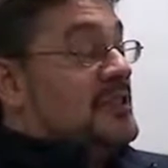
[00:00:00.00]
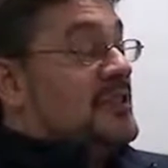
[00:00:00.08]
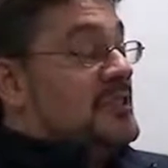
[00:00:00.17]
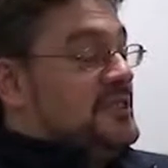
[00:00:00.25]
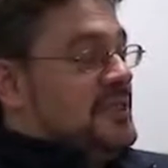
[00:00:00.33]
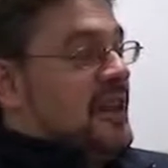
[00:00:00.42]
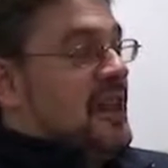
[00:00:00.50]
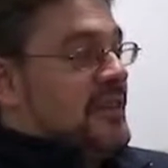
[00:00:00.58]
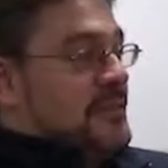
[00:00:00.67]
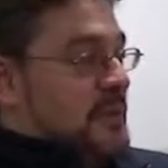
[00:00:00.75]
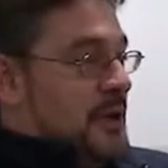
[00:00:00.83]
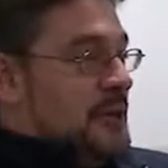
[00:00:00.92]
desire
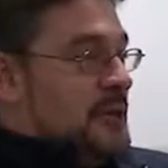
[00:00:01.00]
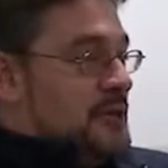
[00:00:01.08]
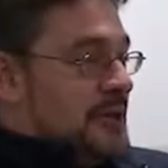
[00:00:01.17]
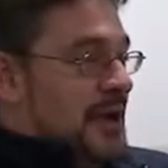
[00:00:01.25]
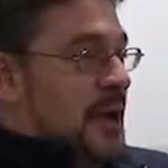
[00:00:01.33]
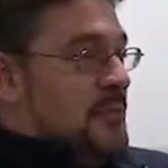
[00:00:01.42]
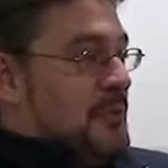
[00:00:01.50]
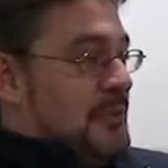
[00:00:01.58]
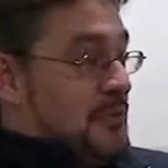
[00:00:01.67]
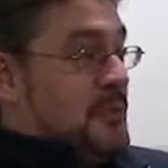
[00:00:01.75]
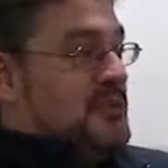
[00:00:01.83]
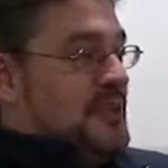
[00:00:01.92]
for people to gamble and
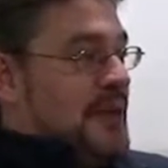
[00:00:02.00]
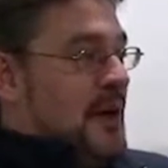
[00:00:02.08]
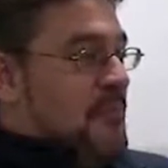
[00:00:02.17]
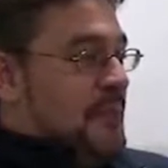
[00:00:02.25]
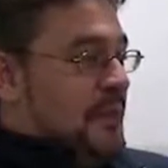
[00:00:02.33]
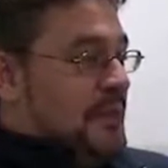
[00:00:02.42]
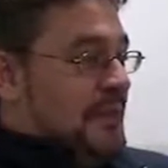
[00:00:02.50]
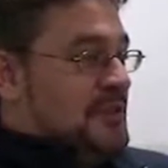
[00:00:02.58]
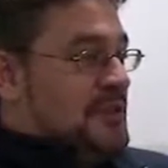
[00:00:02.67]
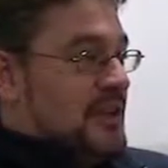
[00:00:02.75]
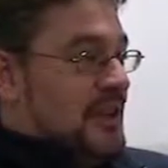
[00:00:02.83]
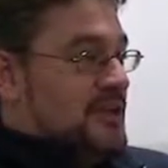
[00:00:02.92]
they want to gamble on
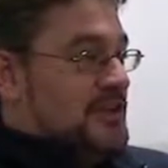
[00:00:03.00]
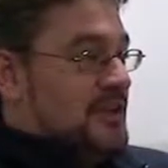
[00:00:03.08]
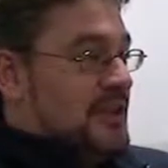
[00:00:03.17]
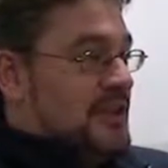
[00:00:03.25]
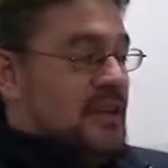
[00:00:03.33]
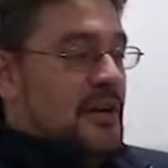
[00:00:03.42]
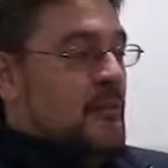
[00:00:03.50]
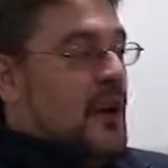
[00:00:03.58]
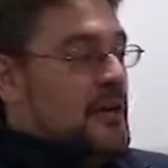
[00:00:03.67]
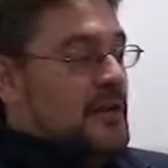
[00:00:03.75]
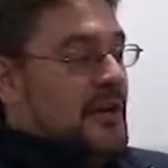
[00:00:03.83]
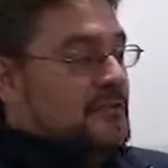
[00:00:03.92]
those types of things,
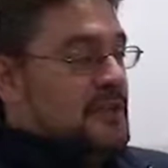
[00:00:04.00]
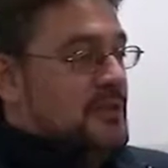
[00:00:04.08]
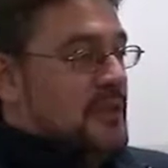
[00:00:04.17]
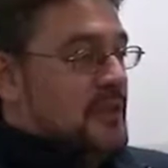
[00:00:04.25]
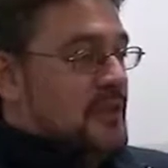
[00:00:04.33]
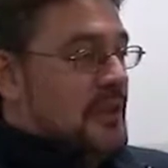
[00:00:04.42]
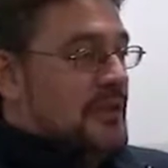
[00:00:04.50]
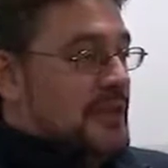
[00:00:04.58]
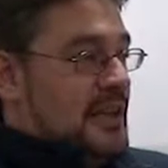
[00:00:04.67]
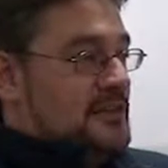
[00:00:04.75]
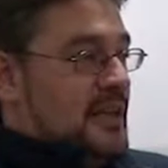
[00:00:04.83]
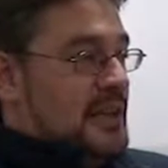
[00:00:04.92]
why do we have so many people going to
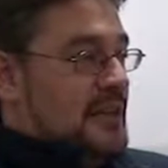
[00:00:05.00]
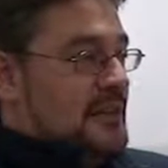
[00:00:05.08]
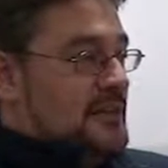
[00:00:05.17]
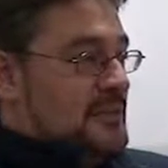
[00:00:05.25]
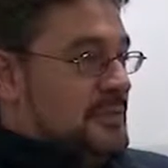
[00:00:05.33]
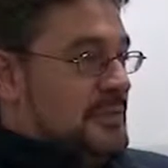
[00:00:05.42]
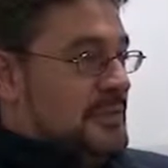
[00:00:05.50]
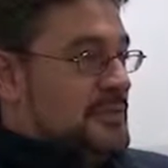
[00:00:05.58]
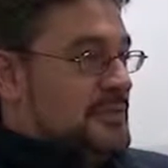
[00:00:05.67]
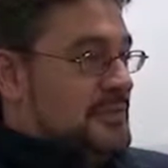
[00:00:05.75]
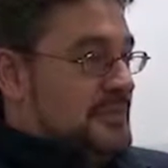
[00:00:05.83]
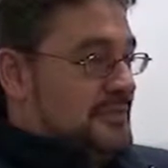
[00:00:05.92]
Las Vegas? It's
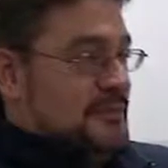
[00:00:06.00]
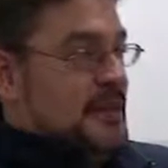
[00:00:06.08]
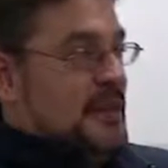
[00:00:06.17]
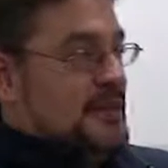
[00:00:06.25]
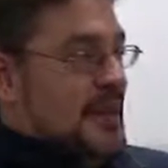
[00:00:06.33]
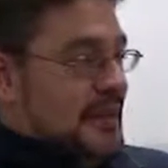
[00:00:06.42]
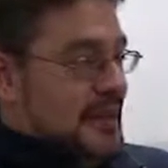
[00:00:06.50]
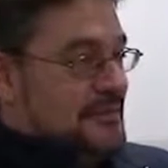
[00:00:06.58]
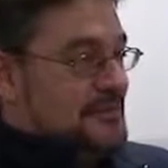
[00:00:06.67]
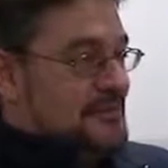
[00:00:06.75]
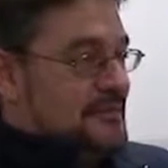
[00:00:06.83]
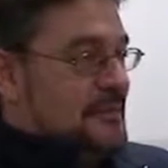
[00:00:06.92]
because we don't get
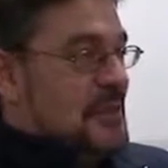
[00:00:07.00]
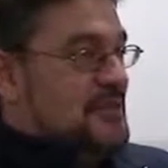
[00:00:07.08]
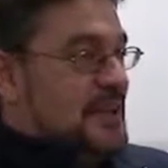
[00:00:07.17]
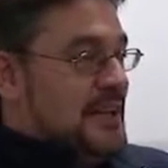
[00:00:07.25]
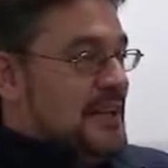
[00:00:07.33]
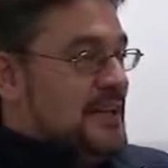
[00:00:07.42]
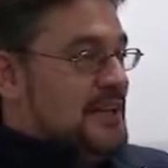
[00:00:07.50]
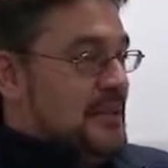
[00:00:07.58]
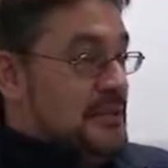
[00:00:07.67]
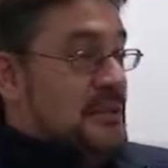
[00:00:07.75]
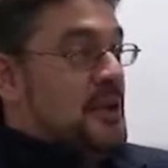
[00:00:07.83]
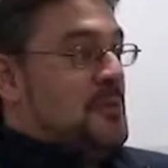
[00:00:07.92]
that over here,
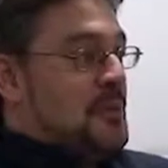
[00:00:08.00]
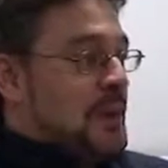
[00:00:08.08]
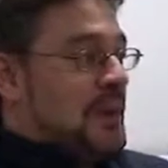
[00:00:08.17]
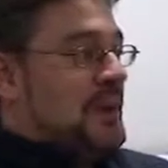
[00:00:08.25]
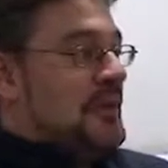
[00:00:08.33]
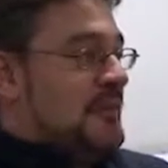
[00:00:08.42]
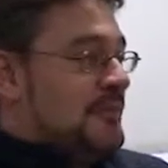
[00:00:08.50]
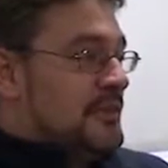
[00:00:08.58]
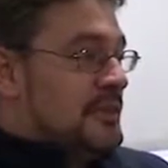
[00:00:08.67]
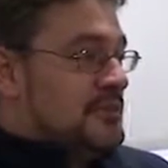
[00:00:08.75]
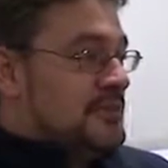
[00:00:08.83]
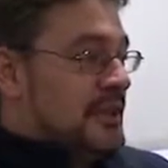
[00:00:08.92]
and it's a completely
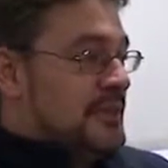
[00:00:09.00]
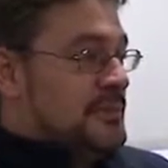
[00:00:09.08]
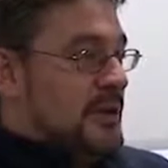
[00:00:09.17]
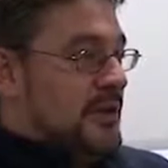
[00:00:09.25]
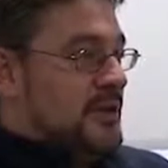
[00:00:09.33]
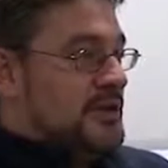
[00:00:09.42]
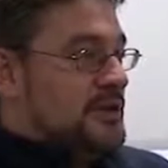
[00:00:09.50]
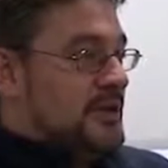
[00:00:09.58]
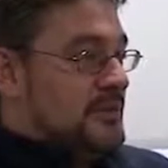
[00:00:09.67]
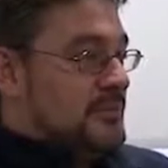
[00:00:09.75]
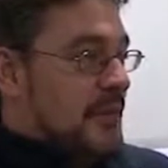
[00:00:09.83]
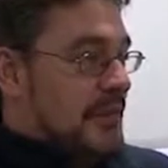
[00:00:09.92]
different cultural experience.
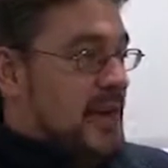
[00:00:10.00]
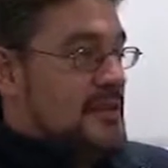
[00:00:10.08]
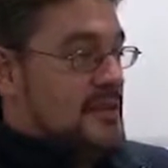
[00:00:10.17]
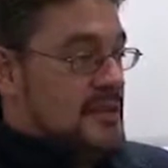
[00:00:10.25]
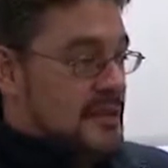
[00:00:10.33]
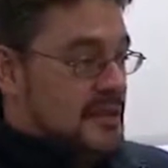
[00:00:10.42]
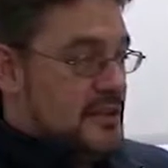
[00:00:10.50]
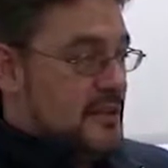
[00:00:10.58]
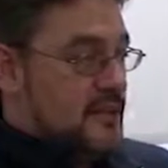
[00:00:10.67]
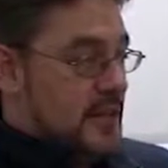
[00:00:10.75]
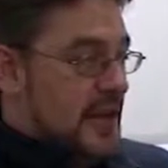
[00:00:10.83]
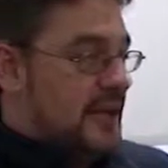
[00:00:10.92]
My guess is that
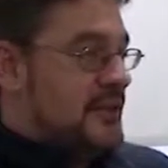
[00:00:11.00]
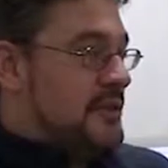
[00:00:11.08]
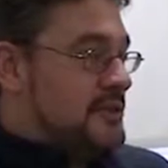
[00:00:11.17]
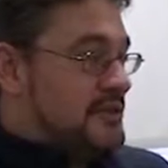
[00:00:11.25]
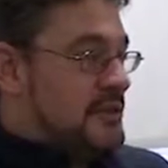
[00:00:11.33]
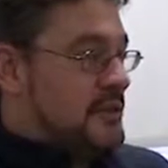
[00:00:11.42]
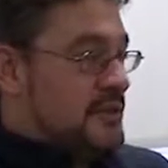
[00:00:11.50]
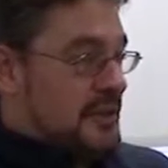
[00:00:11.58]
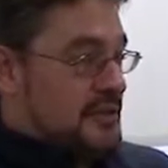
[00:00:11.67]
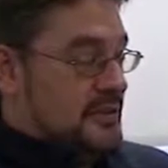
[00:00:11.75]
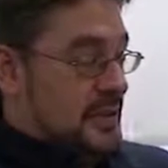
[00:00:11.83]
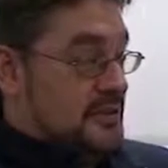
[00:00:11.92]
if we had those super
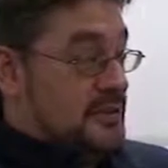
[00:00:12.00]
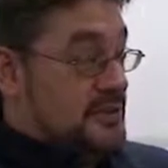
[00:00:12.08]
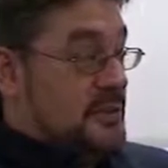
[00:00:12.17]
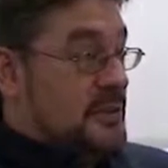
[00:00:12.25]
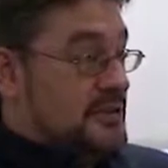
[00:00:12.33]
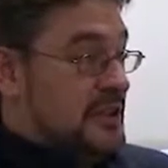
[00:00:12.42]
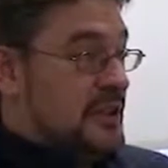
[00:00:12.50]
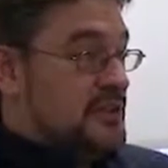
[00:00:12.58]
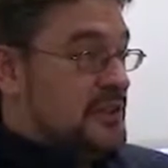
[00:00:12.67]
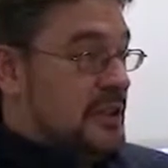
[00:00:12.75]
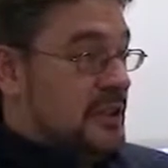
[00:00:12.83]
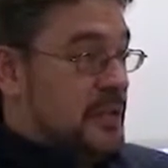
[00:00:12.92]

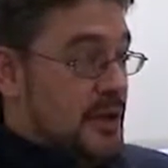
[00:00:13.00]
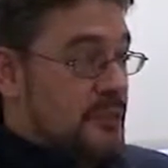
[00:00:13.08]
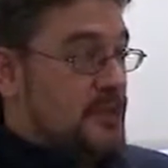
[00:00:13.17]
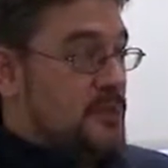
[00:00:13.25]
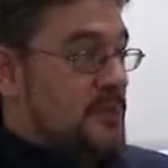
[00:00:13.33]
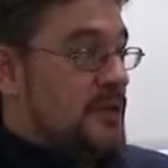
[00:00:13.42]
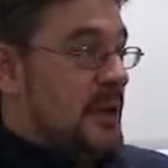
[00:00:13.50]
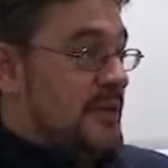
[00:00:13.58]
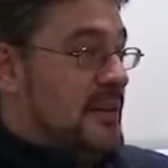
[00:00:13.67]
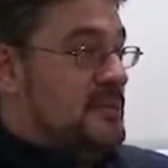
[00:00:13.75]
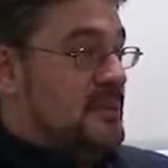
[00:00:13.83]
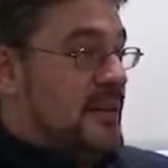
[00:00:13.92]
casinos here, people would go in
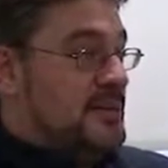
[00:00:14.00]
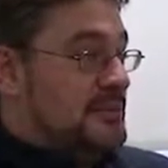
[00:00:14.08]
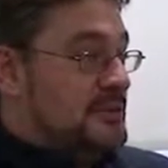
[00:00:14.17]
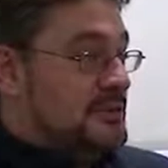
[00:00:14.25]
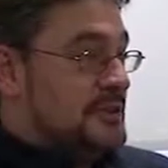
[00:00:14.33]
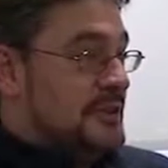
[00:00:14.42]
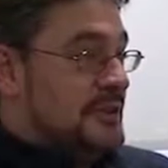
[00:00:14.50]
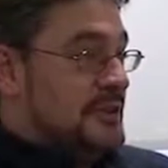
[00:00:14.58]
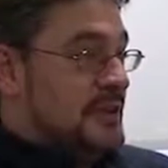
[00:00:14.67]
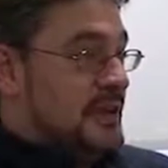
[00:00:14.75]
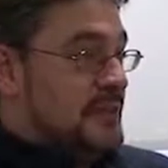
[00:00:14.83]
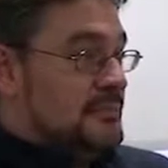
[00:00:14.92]
their droves
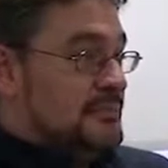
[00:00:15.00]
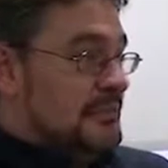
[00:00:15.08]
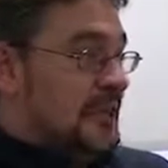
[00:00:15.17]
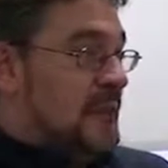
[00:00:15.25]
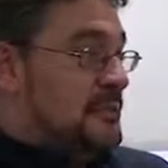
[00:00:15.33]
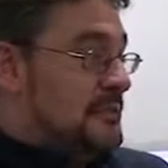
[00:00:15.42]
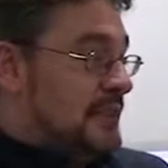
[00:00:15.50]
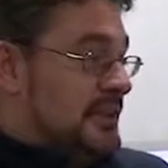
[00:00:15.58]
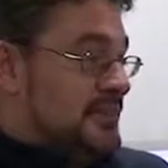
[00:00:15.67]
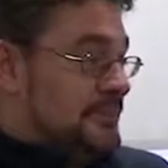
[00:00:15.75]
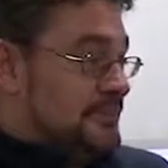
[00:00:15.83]
to gamble there.